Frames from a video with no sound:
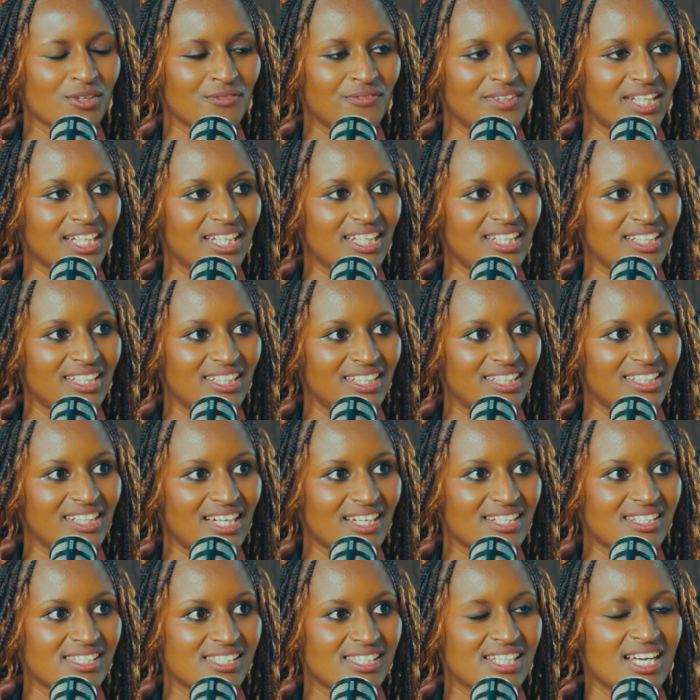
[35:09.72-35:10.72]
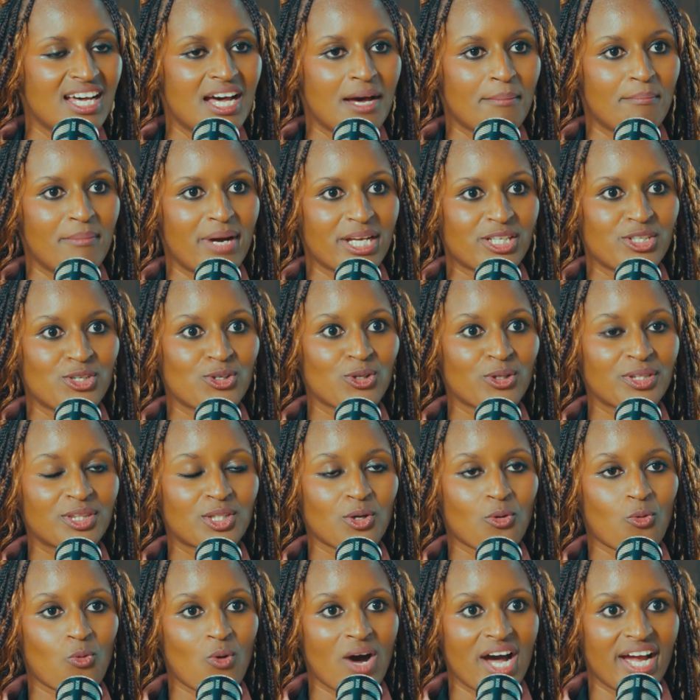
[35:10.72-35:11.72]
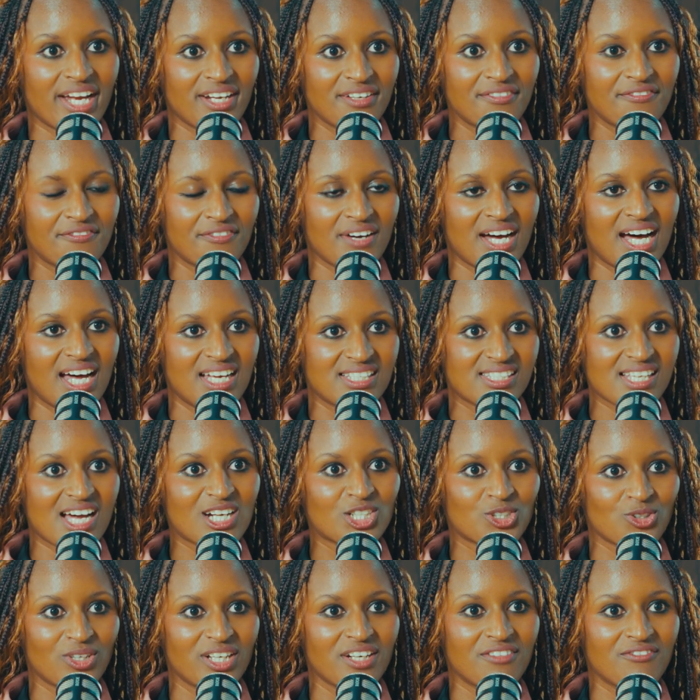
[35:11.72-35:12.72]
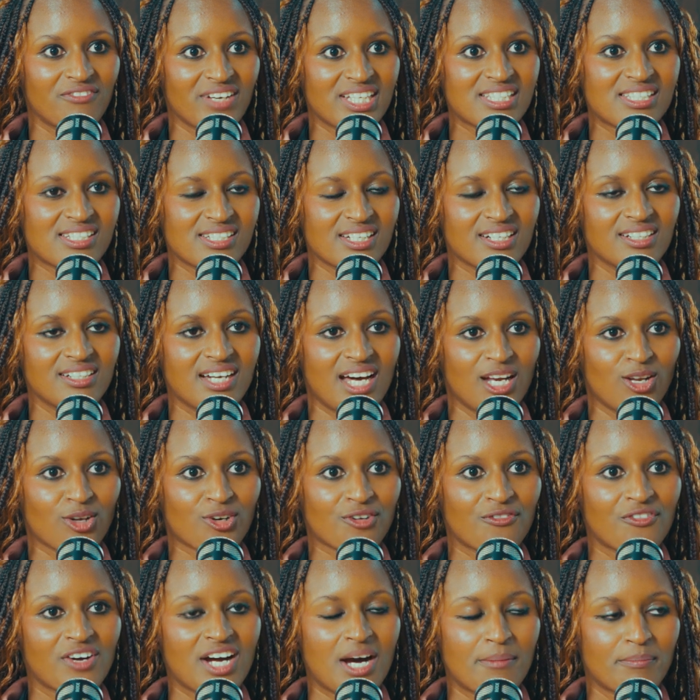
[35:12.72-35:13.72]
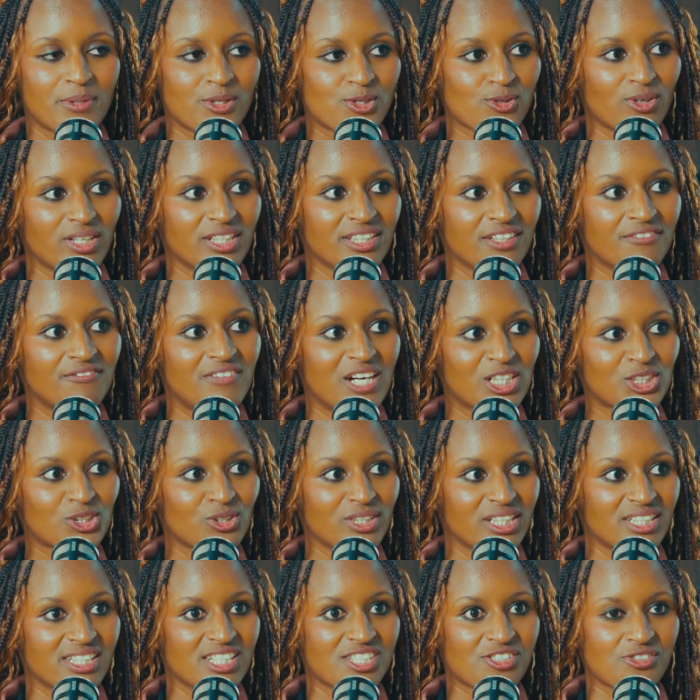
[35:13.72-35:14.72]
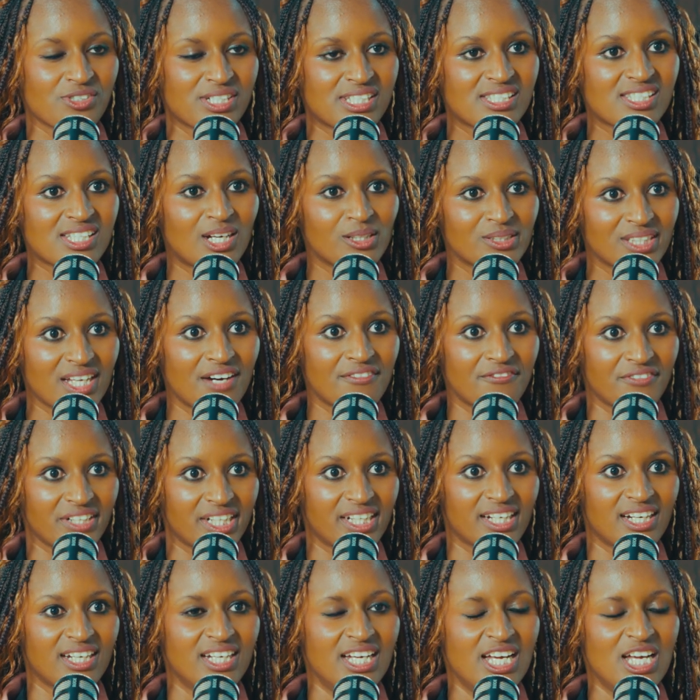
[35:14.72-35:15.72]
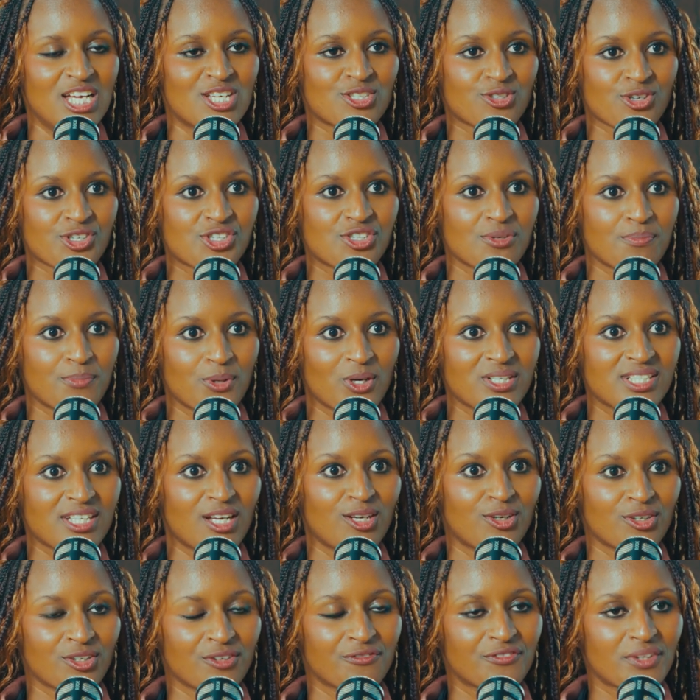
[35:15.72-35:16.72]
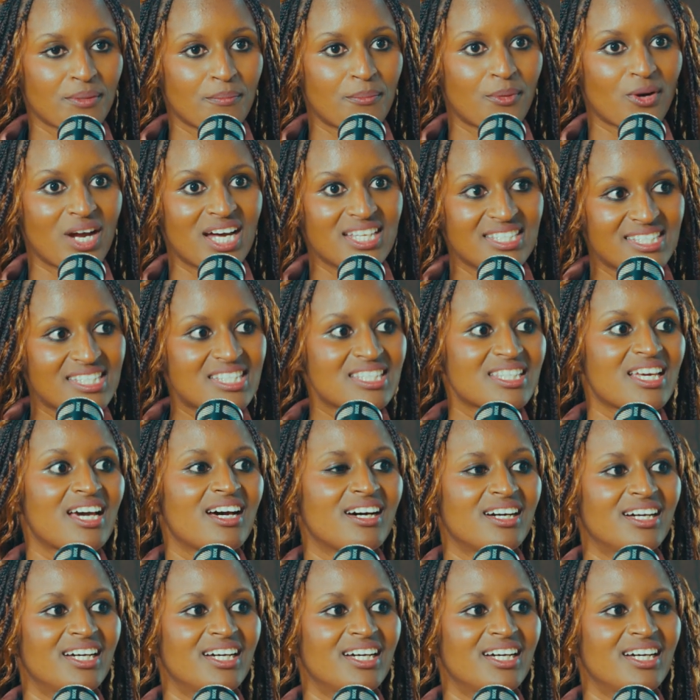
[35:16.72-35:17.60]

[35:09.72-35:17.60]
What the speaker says: of the key guests. But you know, the wife has actually invested a lot of capital in the fashion industry in South Africa. So she brought a lot of the brands there,